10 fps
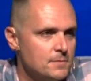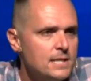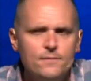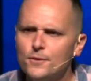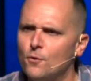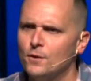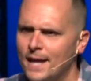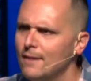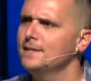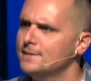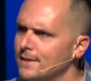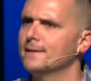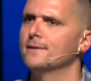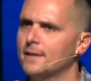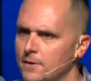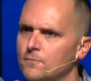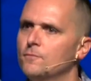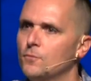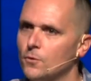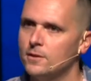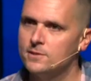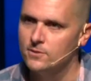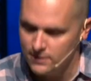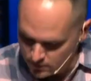Even though Kelly Slater came from Florida, still get